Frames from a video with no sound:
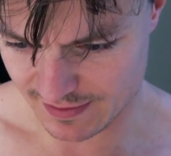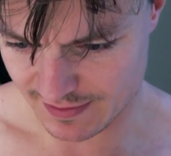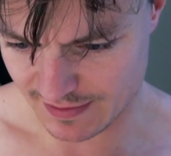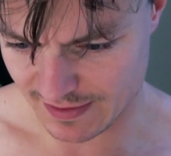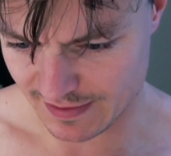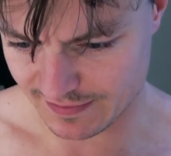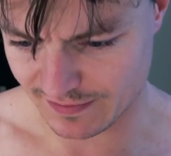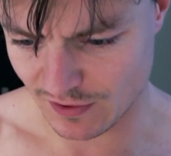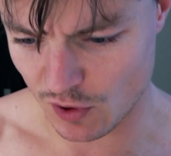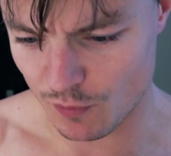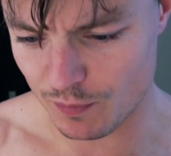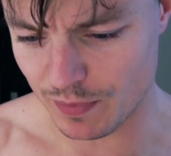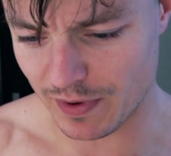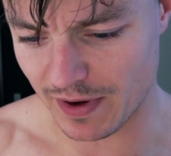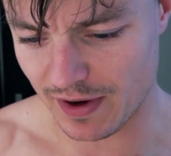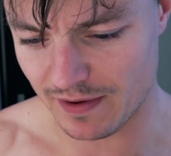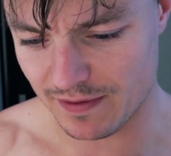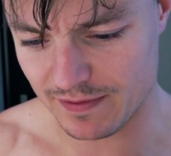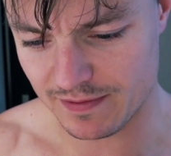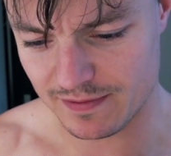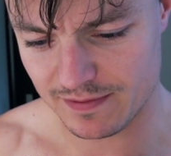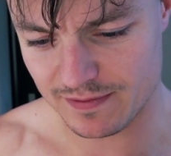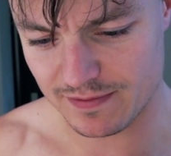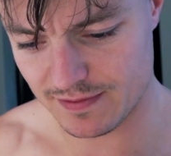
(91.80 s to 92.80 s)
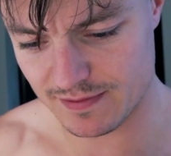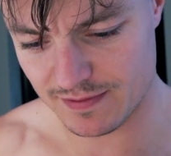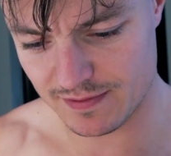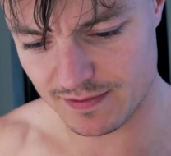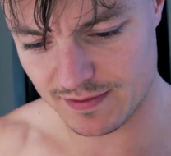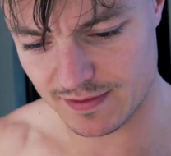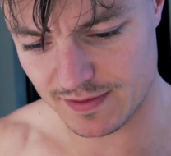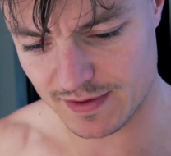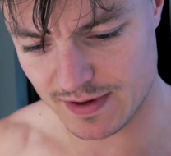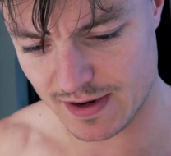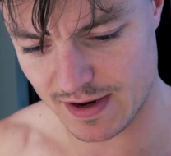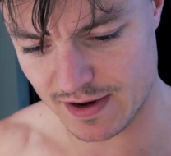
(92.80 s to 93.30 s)
Let's open it.
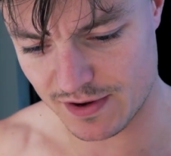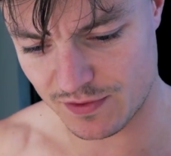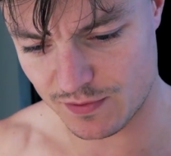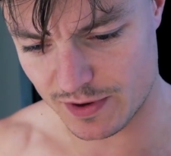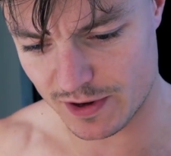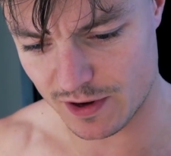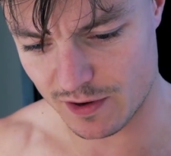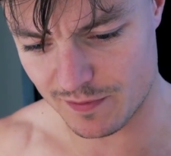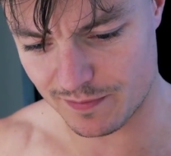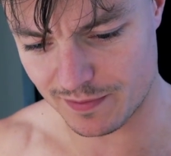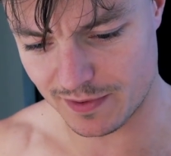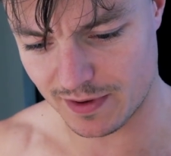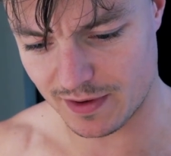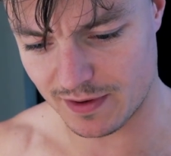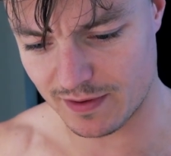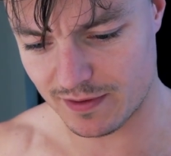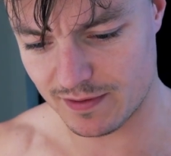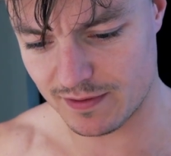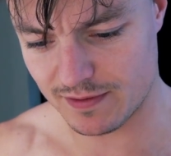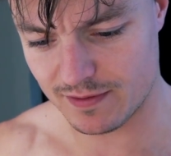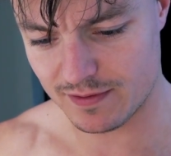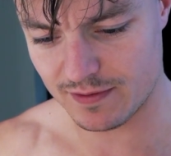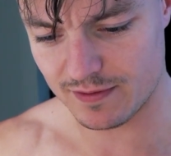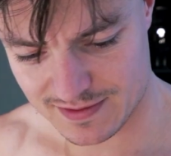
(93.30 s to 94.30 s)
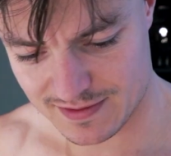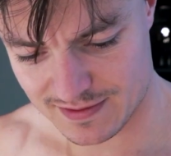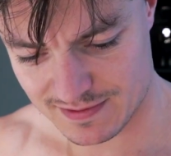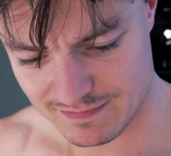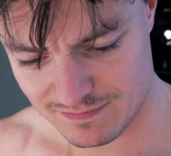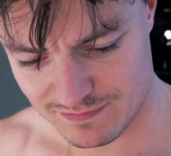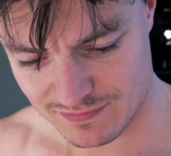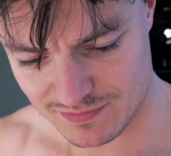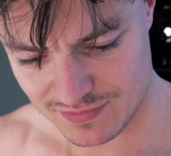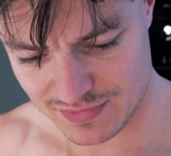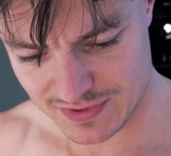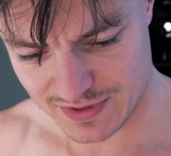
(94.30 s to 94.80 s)
How do I open it?
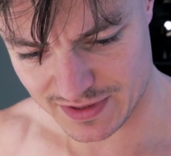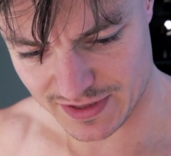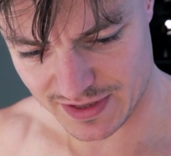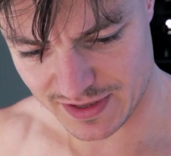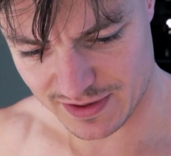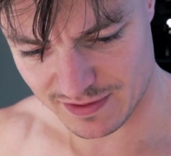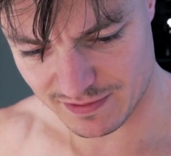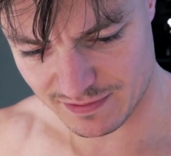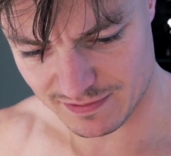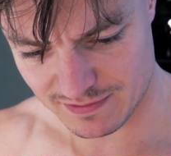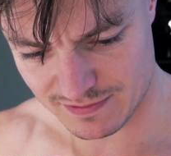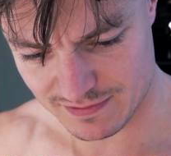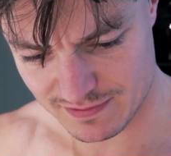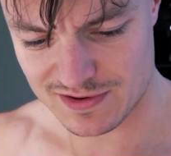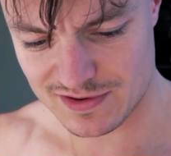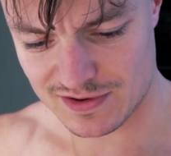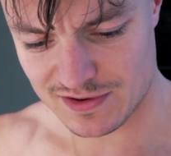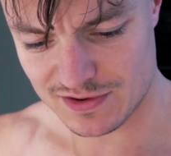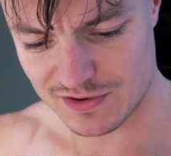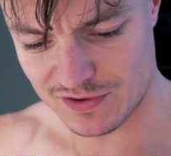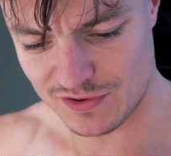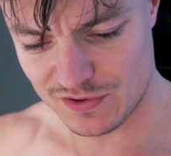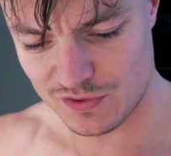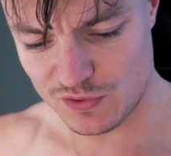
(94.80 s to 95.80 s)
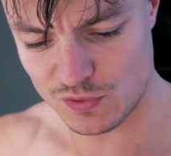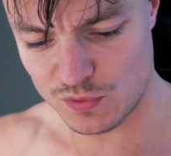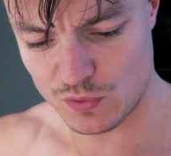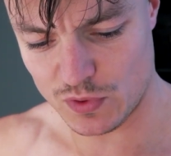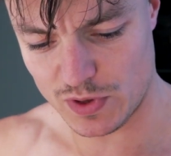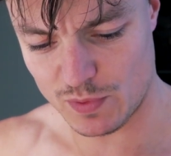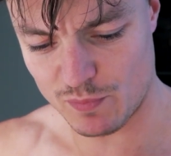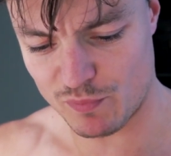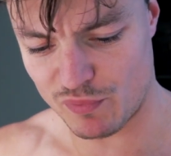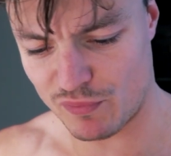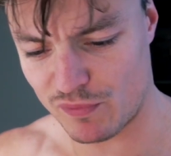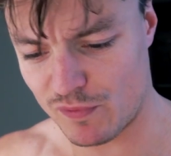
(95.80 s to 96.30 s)
There you go. New,
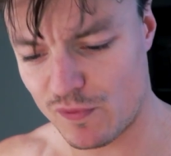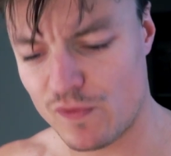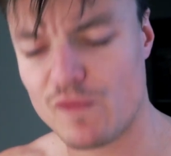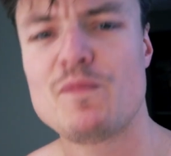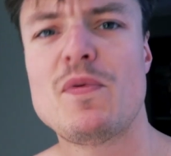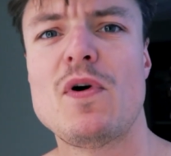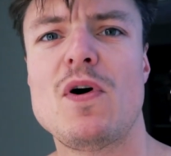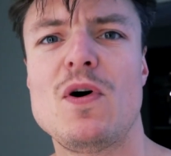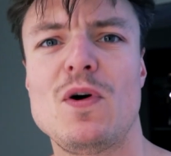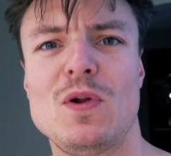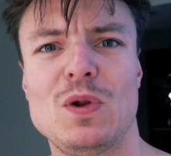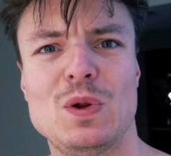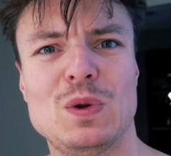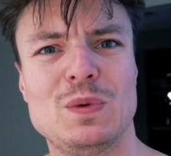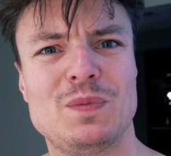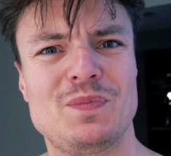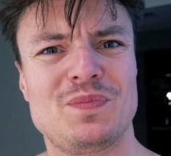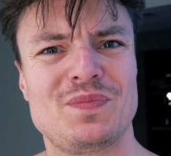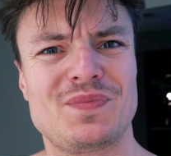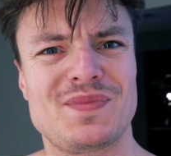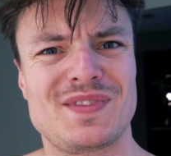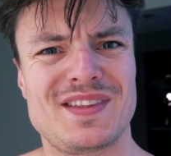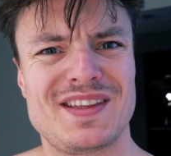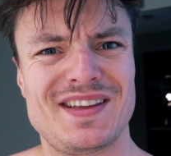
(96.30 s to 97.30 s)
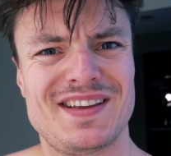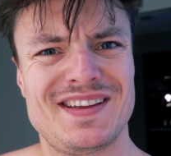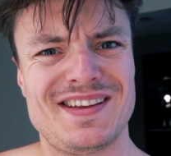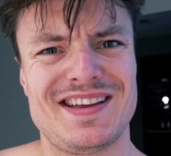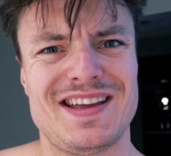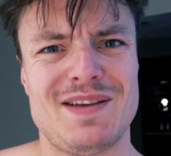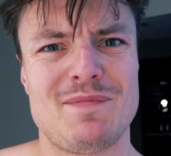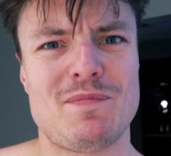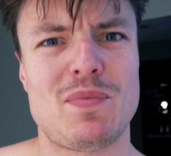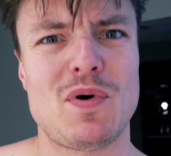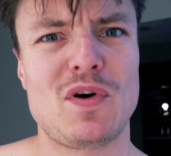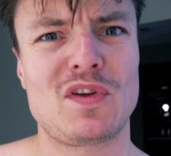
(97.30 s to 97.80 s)
improved bottle.
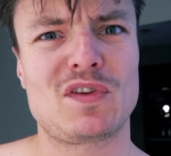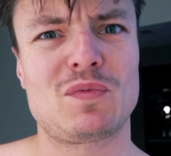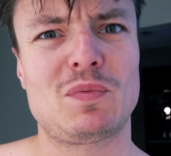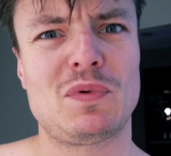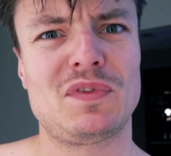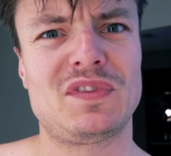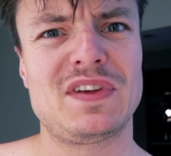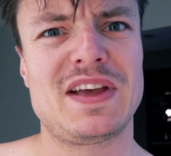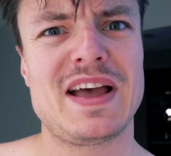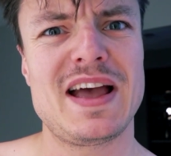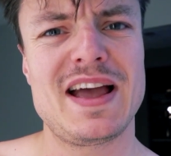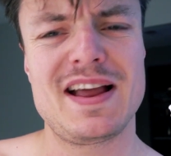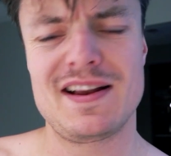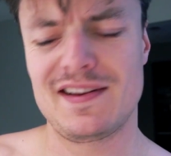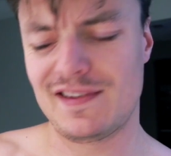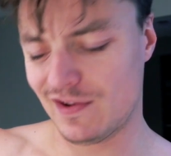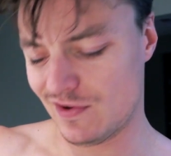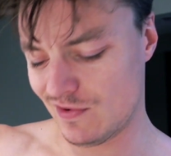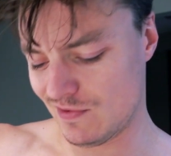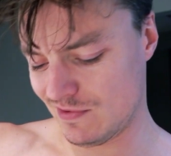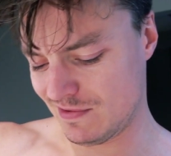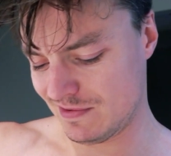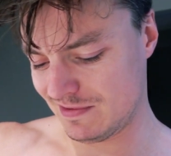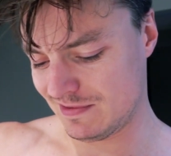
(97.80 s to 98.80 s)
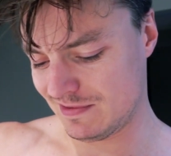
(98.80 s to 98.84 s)
Impossible to get into.